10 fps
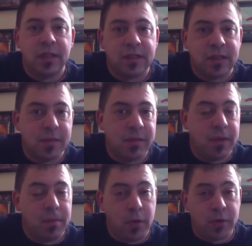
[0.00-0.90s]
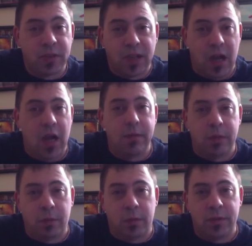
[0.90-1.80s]
some of the most
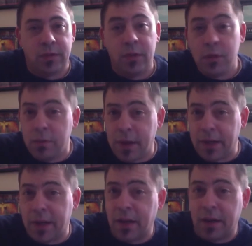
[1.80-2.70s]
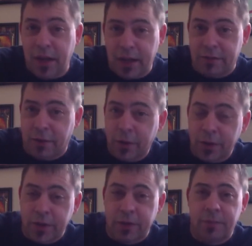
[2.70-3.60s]
common ones you may not have
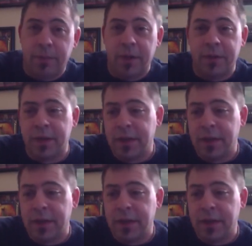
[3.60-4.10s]
heard of, but